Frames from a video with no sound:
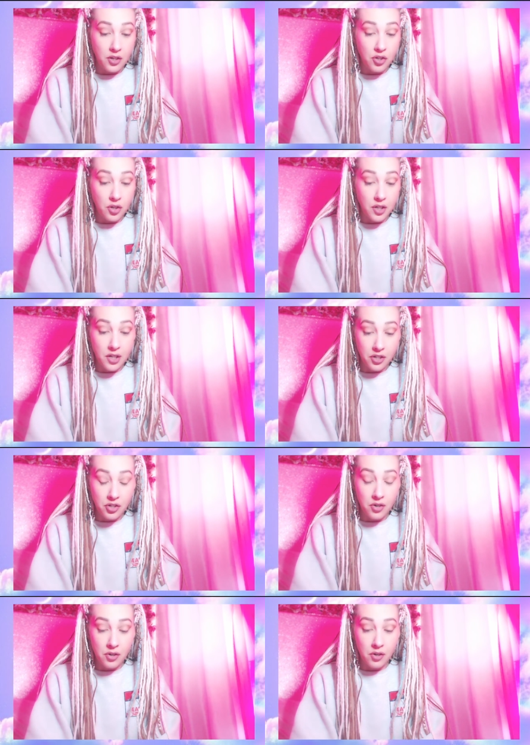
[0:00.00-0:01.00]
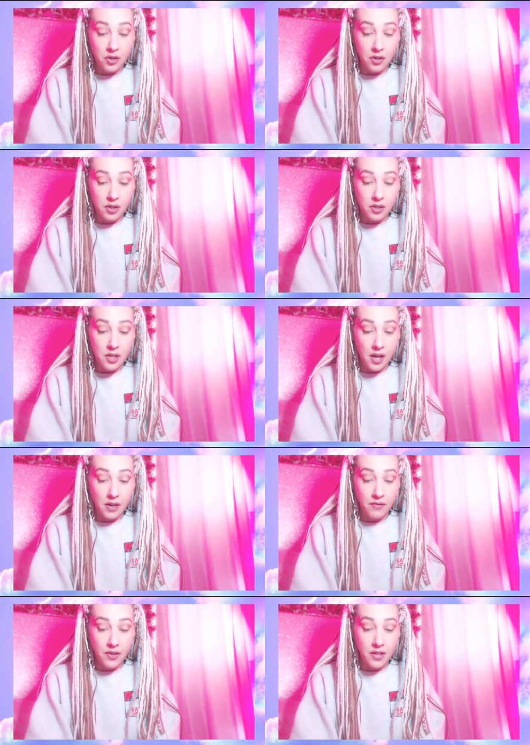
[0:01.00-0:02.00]
traditional sign
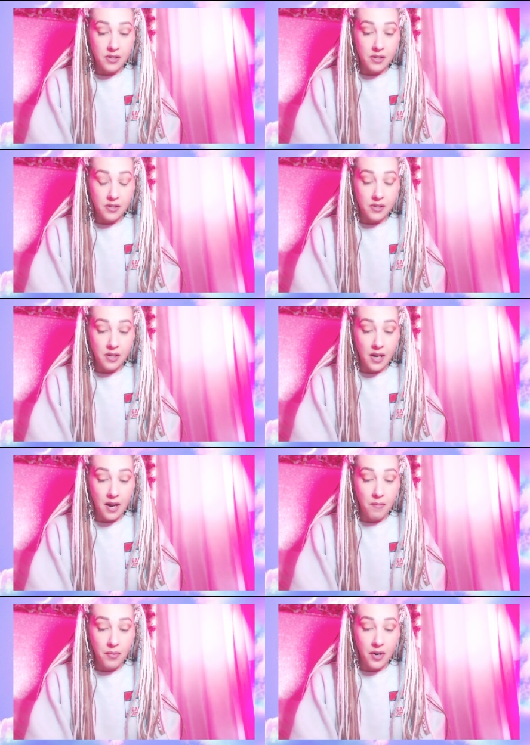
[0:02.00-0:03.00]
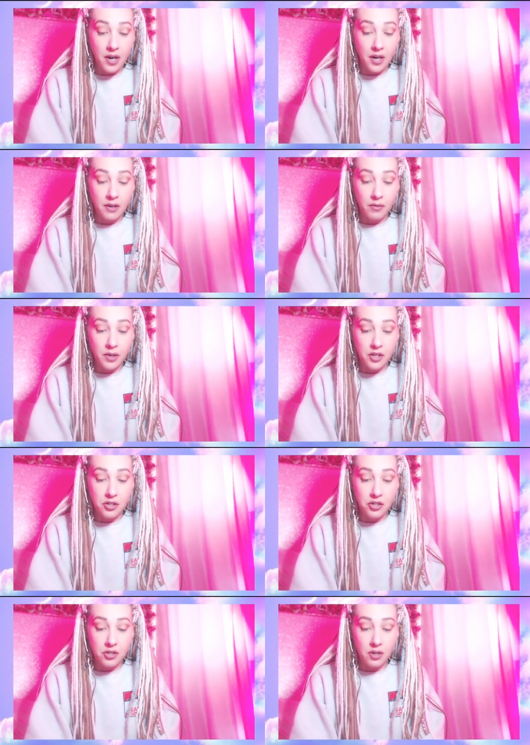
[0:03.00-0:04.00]
for this is the Emperor,
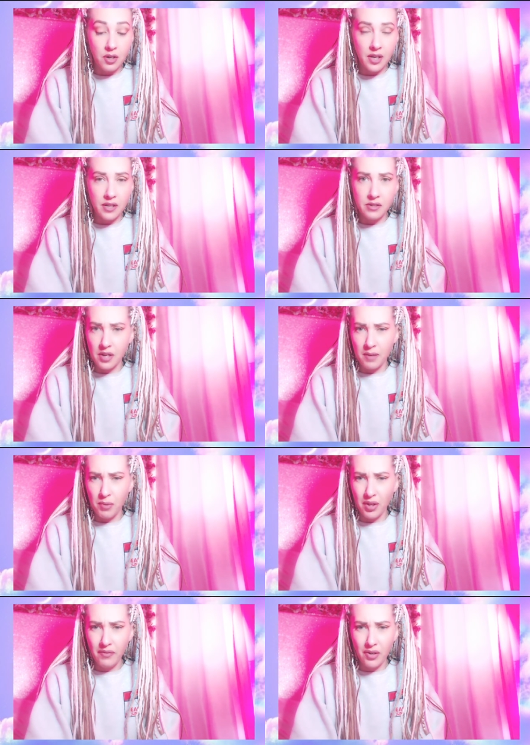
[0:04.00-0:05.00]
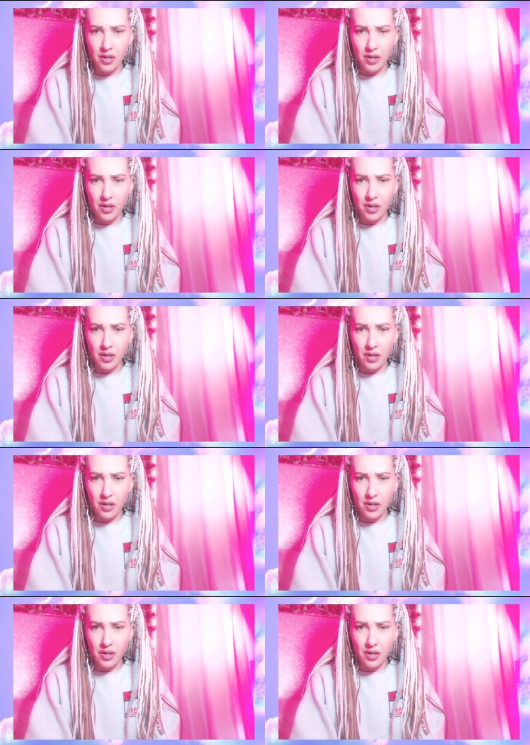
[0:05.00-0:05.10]
which is, I believe, your